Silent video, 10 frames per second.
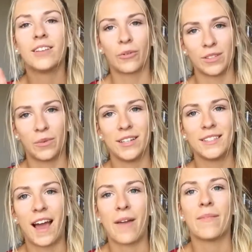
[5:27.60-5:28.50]
was one
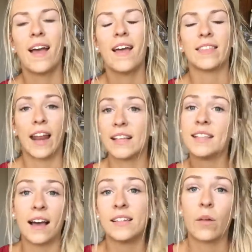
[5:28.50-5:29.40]
time that I
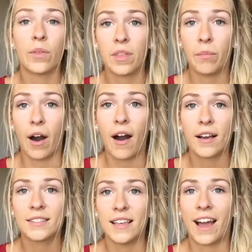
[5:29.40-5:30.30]
sat down with the
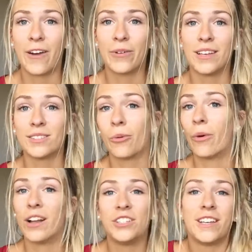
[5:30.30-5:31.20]
box and I was
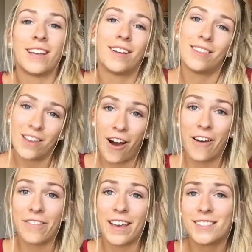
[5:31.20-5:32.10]
watching The
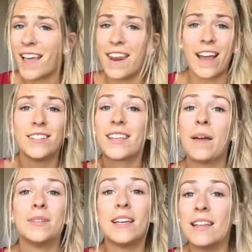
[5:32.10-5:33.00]
Office and I just
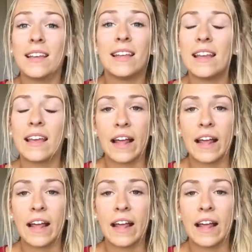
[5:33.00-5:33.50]
kept eating and eating,